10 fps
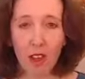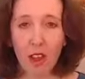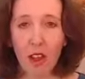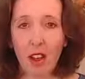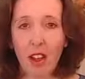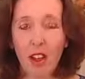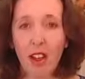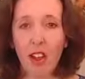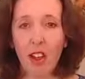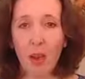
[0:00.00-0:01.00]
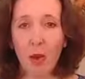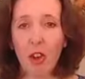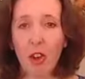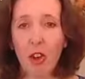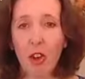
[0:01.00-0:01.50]
And I think
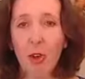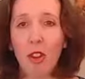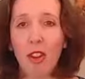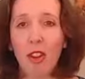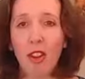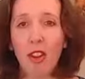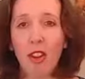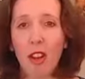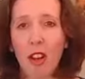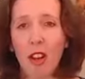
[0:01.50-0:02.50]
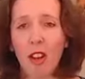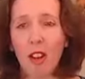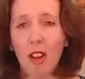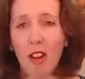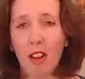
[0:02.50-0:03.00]
doing new things and
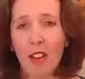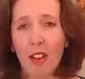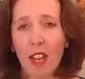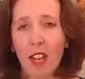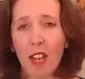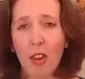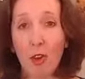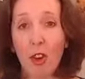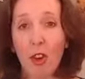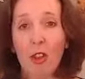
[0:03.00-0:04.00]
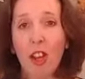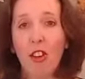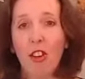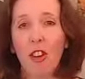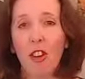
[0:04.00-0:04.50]
uh, taking new
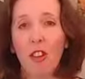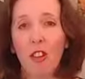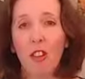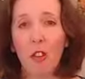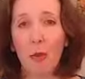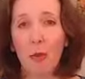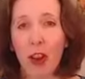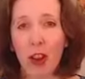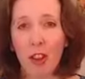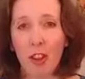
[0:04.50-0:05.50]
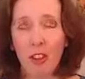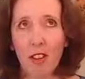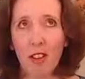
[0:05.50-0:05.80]
directions, new paths,